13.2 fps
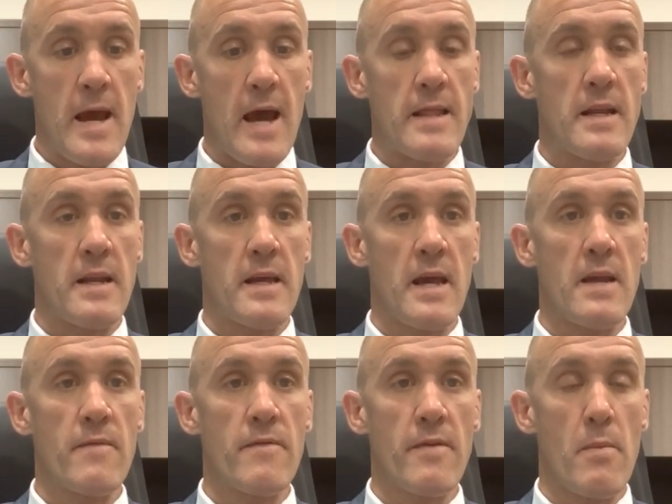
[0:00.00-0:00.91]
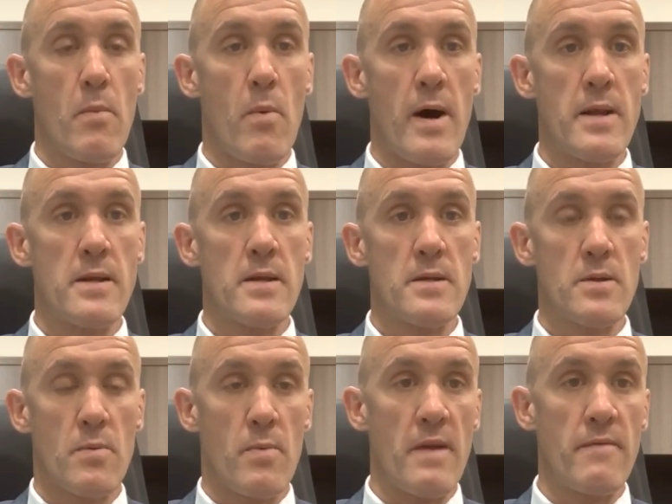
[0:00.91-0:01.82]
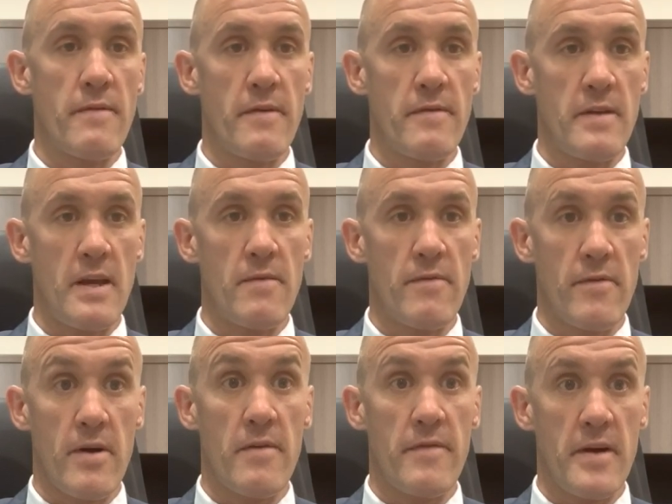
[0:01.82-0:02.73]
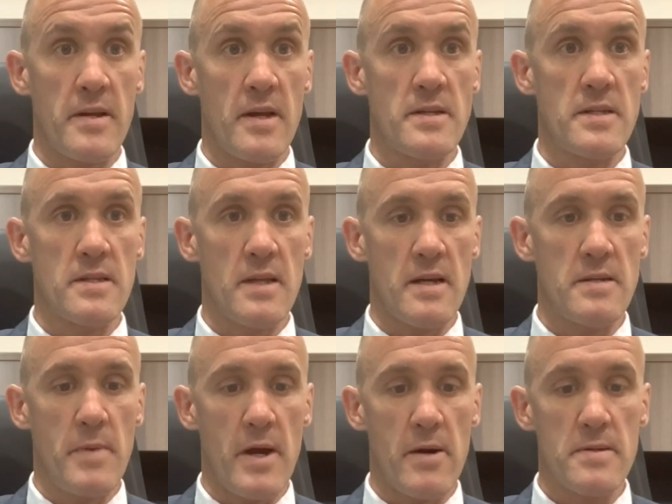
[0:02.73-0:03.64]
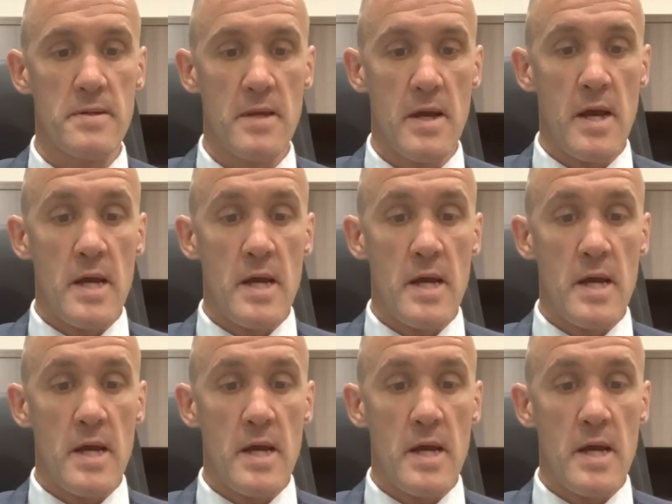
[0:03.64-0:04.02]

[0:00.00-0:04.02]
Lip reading: and then again from 1 to 1:15 for our foundation stage parents.